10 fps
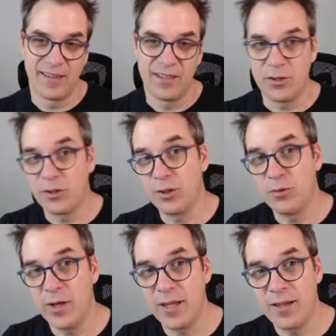you could
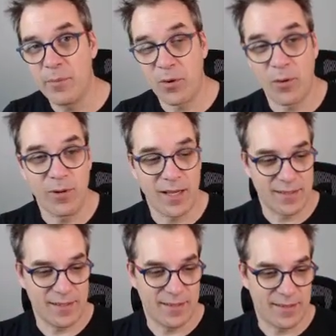win a pro
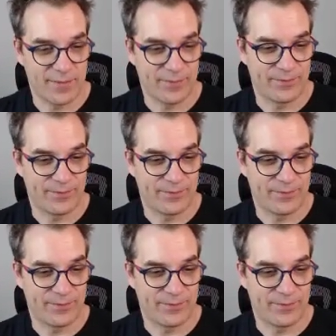license